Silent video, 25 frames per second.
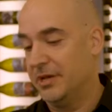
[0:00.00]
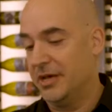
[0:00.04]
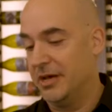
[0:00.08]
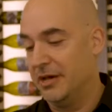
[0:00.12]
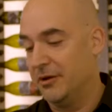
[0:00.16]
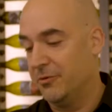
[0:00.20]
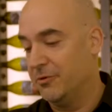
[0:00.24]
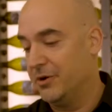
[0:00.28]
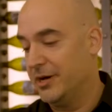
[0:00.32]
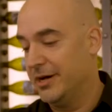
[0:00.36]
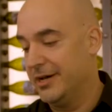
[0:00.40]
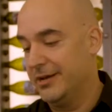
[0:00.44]

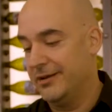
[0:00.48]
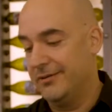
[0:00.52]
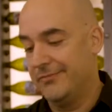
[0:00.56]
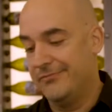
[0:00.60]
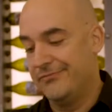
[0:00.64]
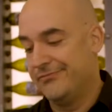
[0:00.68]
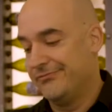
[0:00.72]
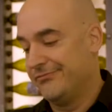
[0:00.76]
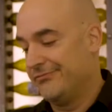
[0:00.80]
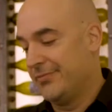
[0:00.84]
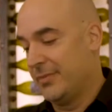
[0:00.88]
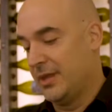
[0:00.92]
behind wine.
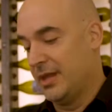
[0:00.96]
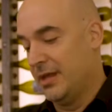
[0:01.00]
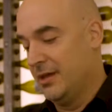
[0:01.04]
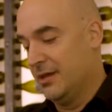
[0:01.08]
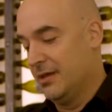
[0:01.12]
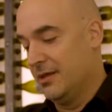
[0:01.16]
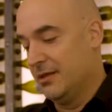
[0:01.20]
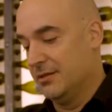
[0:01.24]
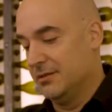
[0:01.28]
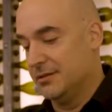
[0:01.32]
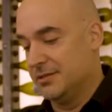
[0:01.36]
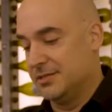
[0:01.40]

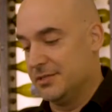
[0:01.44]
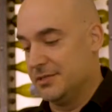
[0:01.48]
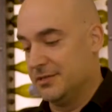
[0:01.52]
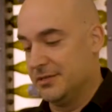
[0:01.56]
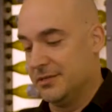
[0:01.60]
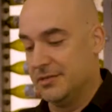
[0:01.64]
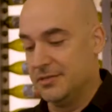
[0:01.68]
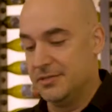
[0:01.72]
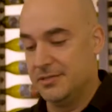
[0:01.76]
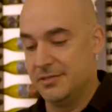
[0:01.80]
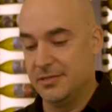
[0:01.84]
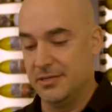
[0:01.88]

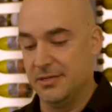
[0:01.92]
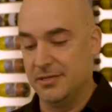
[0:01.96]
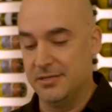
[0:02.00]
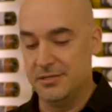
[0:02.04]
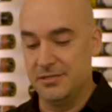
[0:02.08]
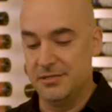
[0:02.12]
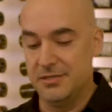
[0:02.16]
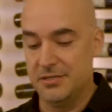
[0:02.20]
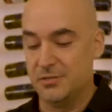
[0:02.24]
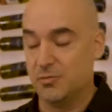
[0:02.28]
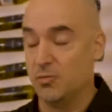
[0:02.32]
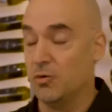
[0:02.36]
Listen,
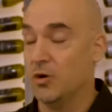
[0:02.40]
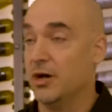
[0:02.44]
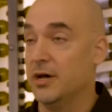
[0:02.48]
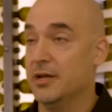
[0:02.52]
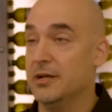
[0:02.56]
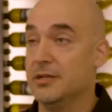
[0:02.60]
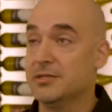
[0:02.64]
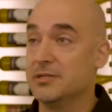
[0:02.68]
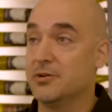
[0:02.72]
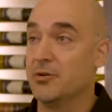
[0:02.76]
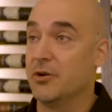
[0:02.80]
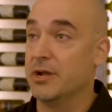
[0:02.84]
it's just
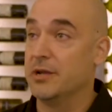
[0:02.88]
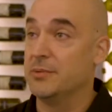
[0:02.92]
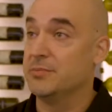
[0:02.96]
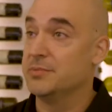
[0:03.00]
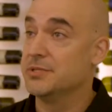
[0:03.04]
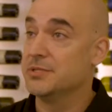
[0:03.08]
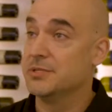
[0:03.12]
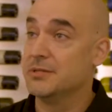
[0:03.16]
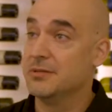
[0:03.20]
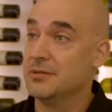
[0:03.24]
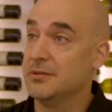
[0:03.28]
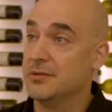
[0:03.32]
wine, it's
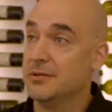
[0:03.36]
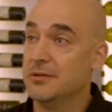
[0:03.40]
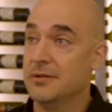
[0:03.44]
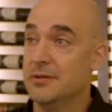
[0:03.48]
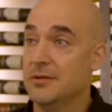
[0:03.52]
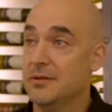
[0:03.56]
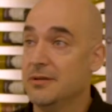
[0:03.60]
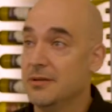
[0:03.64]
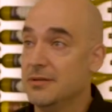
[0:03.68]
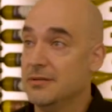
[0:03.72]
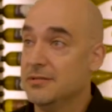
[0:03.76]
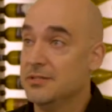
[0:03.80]
grapes.
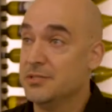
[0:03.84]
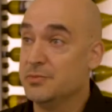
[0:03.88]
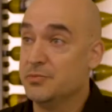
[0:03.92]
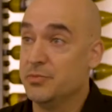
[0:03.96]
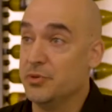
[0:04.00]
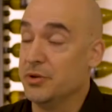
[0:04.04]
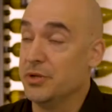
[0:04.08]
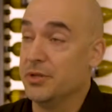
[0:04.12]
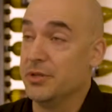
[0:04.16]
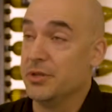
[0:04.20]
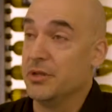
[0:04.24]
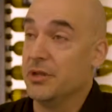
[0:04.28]
Just
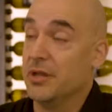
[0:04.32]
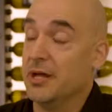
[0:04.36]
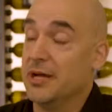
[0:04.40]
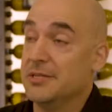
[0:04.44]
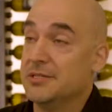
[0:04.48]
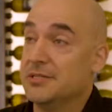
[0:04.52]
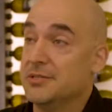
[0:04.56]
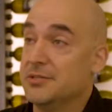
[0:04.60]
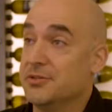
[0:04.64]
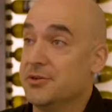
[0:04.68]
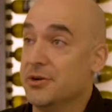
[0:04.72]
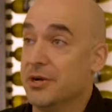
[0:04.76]
put it in the
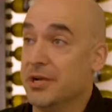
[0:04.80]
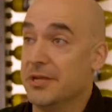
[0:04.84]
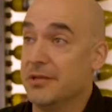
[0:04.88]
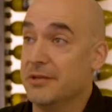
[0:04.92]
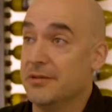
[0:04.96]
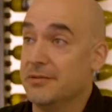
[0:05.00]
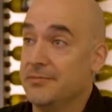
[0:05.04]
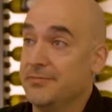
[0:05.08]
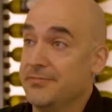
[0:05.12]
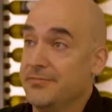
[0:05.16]
glass and drink it.